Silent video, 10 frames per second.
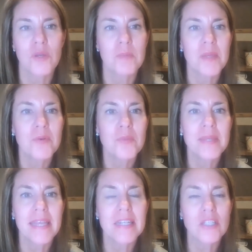and people
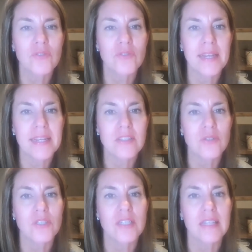began to look for
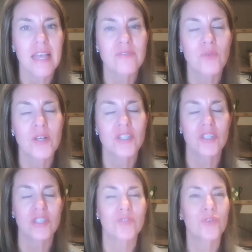answers to life
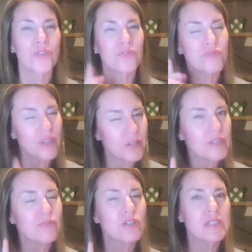questions for the very
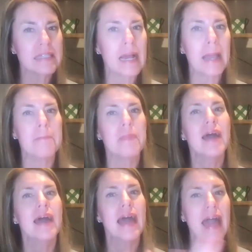first time
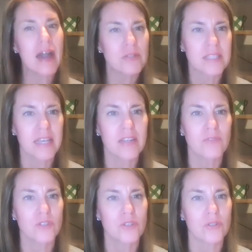outside of
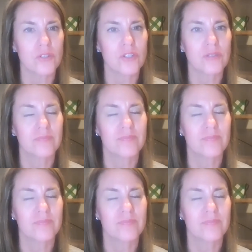the church.